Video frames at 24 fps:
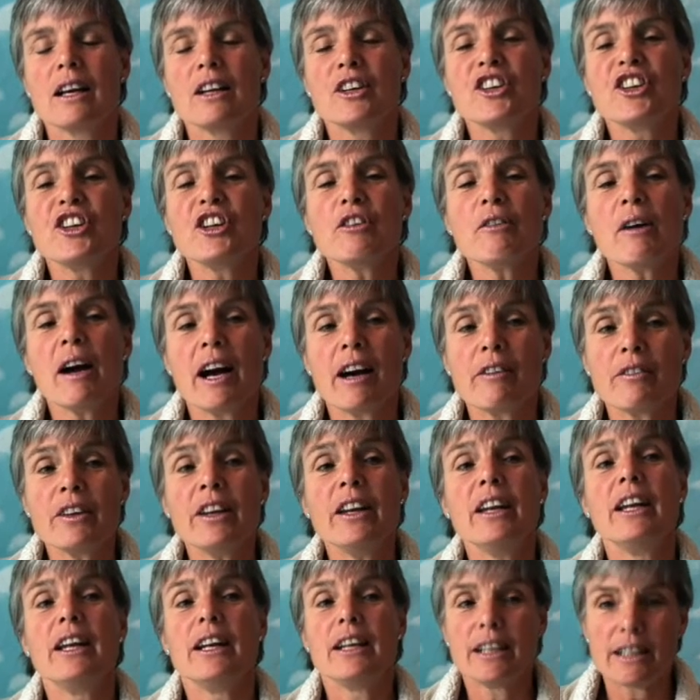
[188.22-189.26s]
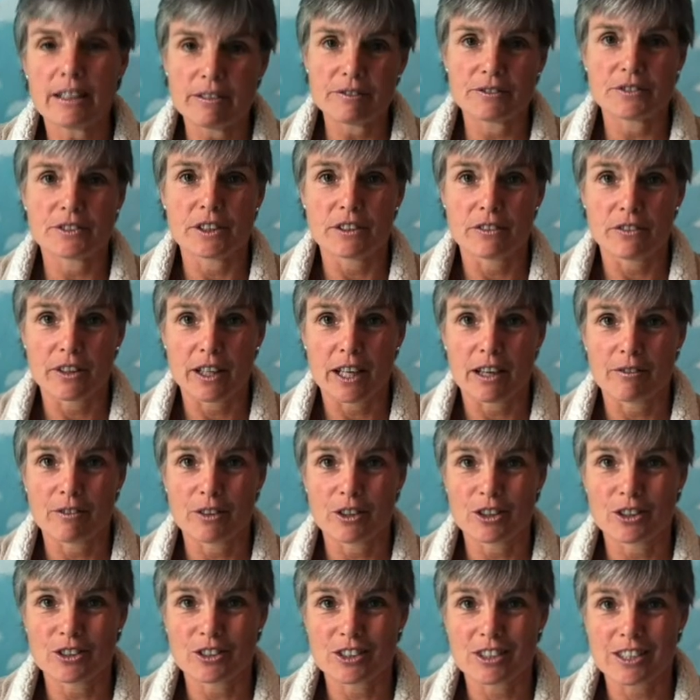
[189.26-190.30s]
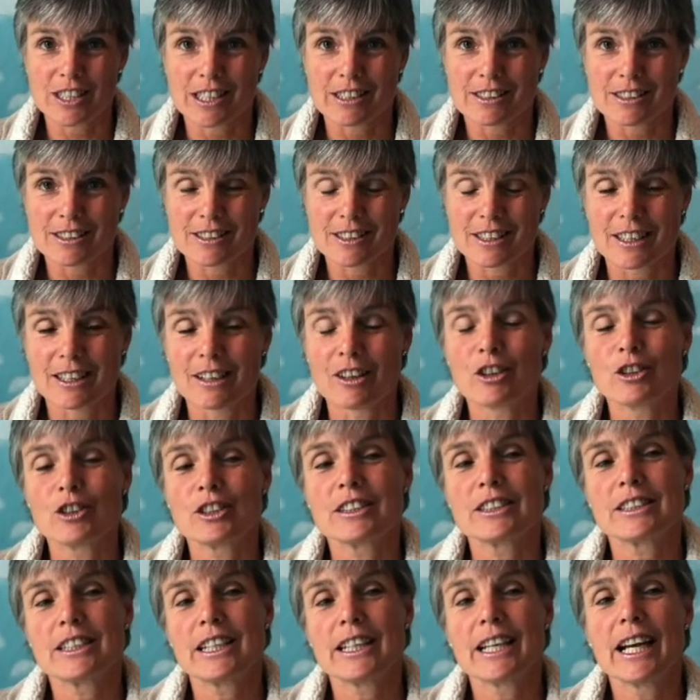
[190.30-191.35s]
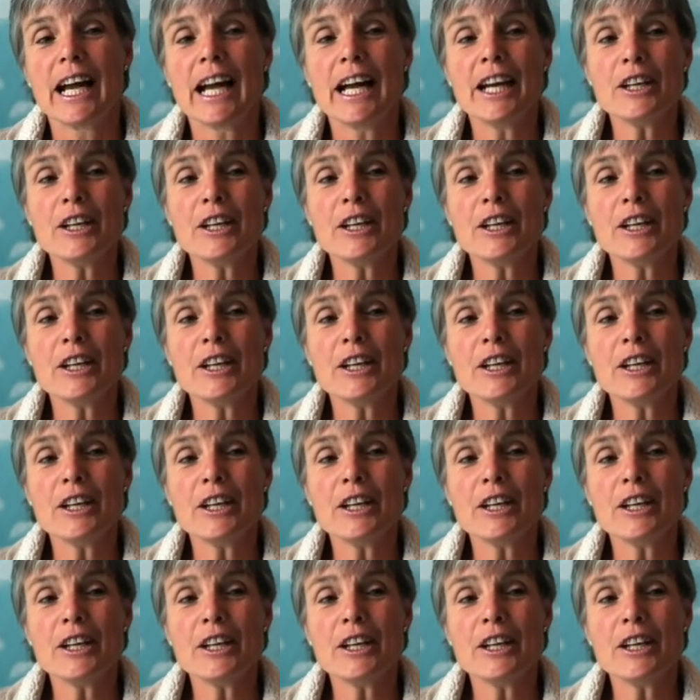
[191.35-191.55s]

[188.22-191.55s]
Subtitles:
You haven't lived if you haven't gone to Tanzania, honestly.